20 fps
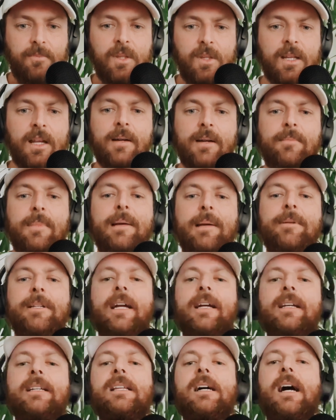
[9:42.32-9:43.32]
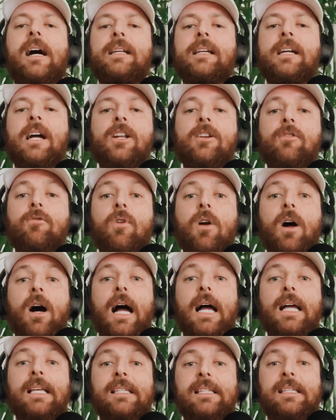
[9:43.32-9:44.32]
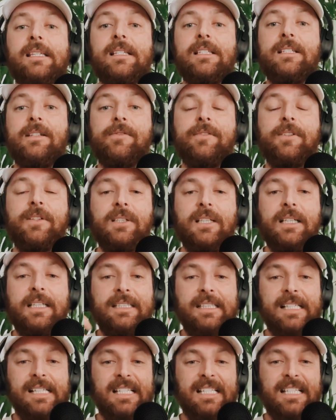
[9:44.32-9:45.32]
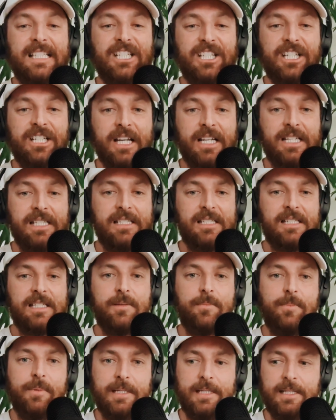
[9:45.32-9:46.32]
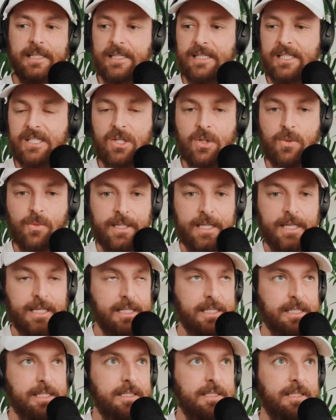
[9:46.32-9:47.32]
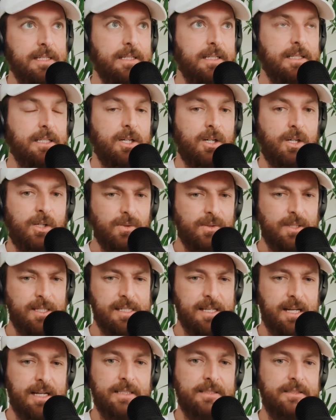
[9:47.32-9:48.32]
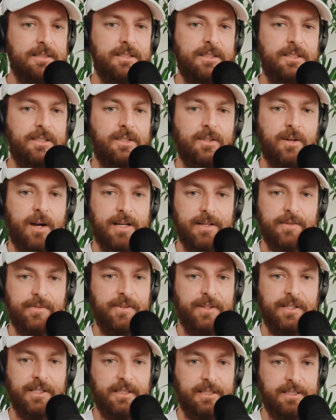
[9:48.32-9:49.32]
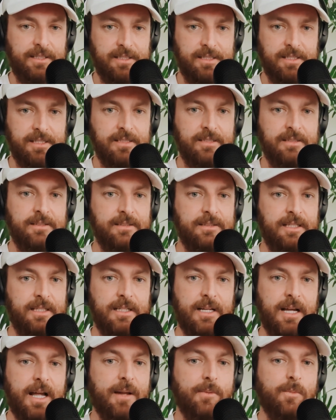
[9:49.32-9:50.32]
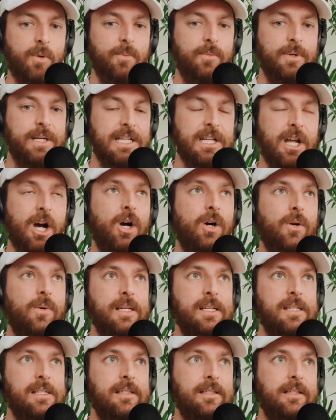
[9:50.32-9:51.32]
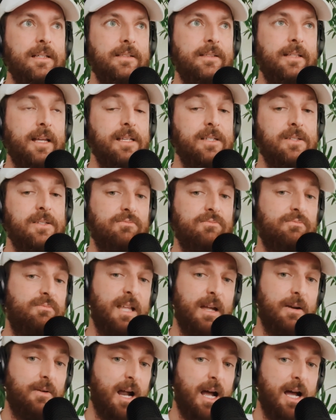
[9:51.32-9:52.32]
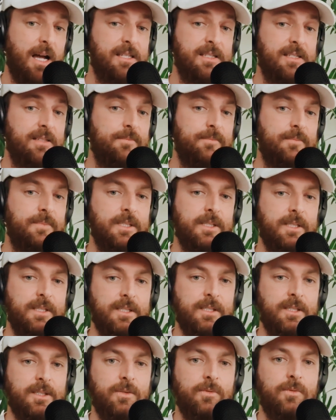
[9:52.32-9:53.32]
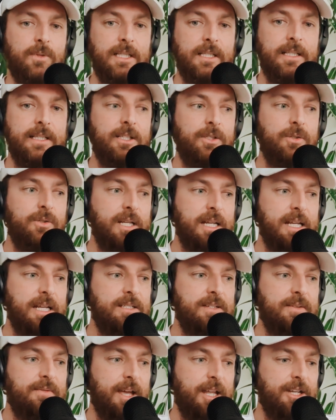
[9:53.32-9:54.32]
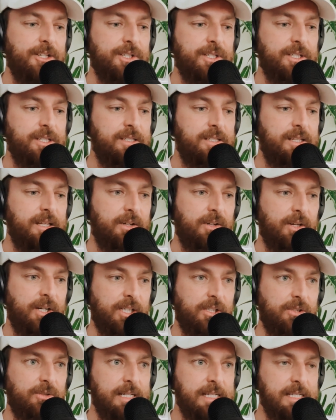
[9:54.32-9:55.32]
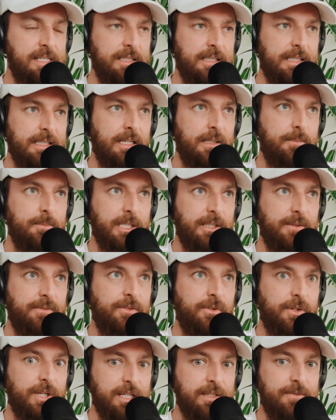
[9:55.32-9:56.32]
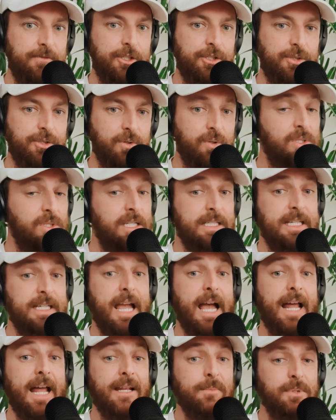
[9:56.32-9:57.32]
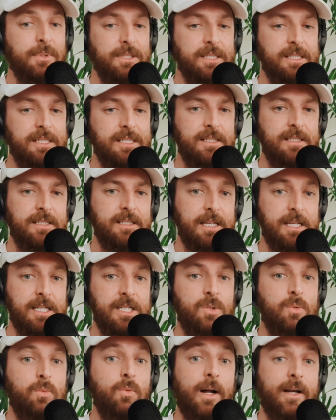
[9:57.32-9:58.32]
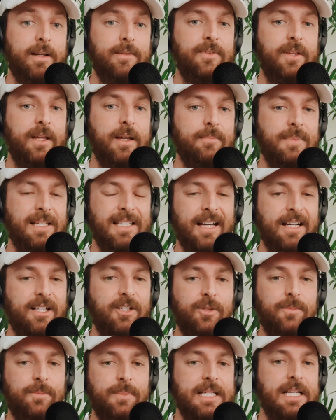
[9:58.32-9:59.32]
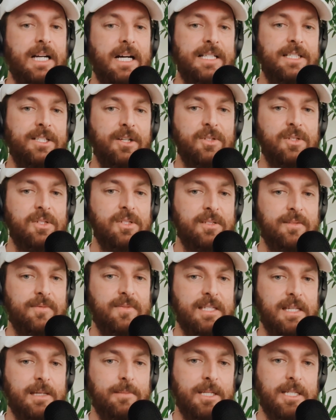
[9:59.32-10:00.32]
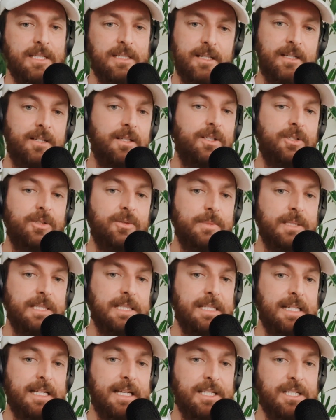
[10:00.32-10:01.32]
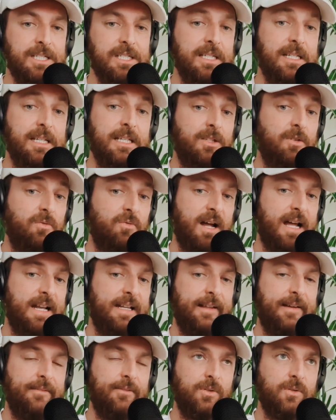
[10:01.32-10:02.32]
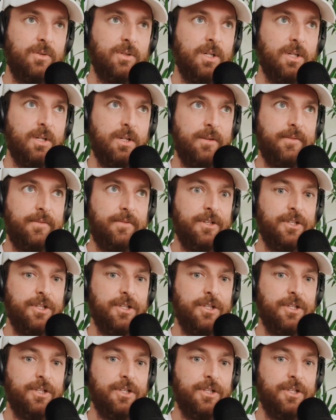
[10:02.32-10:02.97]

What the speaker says: Yeah, maybe the anxiety kind of rises and you feel like your chest is being squeezed. All these aren't great feelings. And what we know is that there are some really good interventions that are increasingly coming for individuals, and cannabis is one of them. And that could be high doses of CBD, or it could be THC at the right level for